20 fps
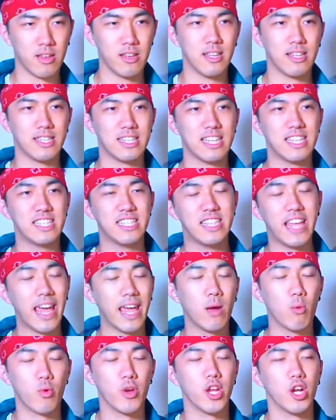
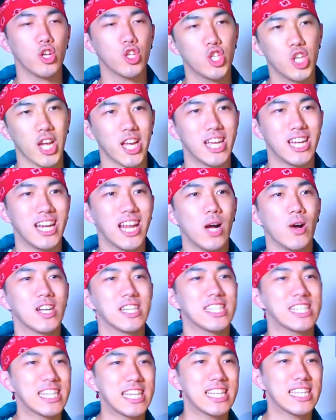Today we are checking out a
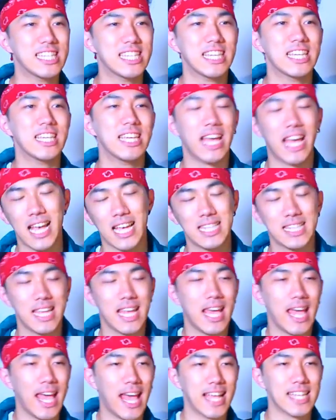
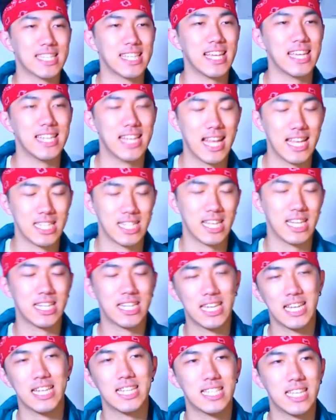TTS, SNSD,
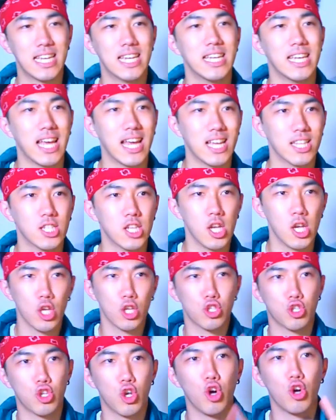TTS,
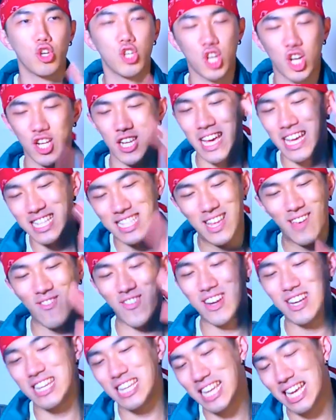Sojun,
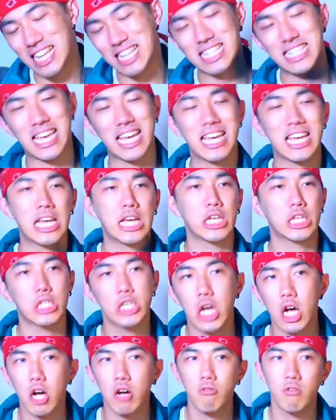Tiffany, and
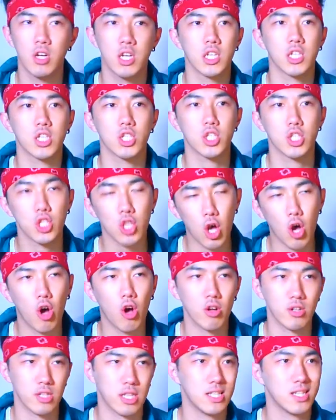Young
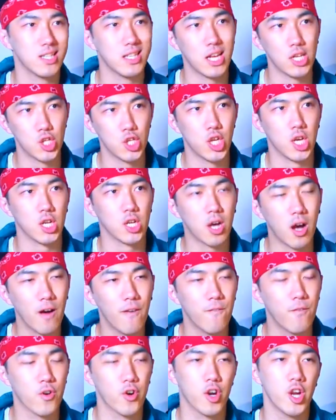song. This is actually a
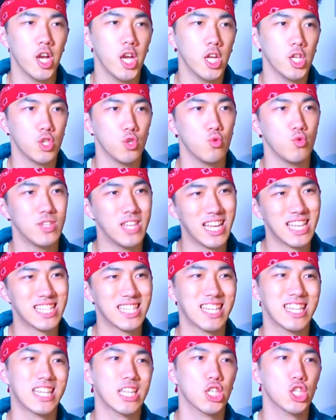cover to
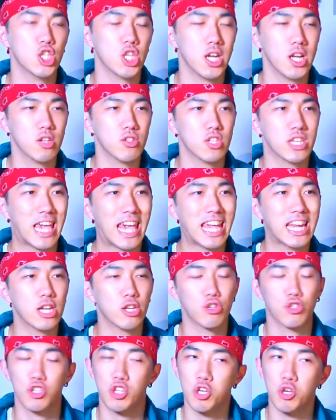Destiny's Child
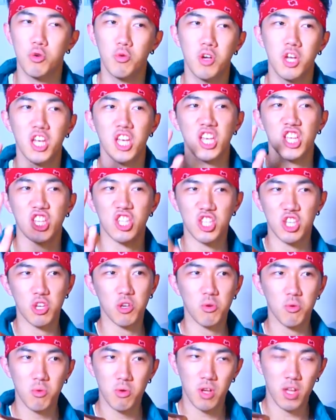Cater to
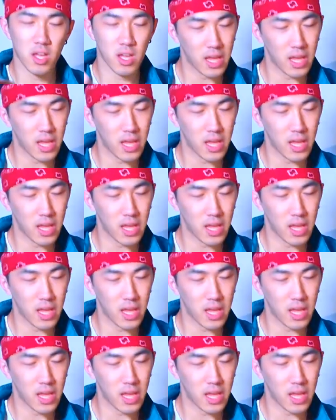You.